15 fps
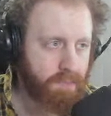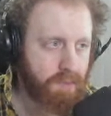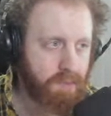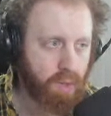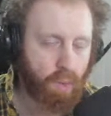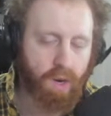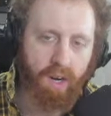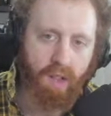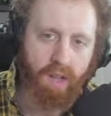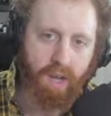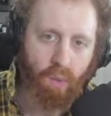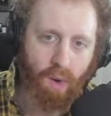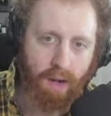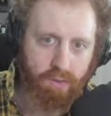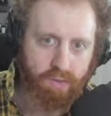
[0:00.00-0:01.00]
So we're gonna look
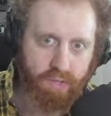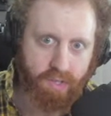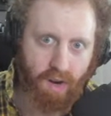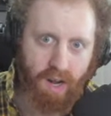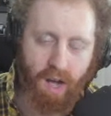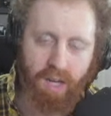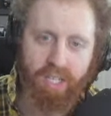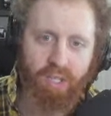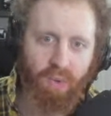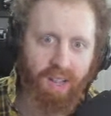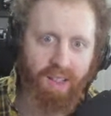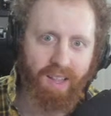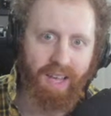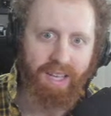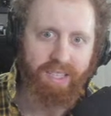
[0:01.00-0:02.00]
at Roundstart. I just want
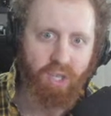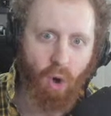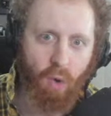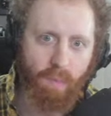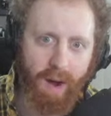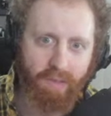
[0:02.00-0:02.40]
to like scope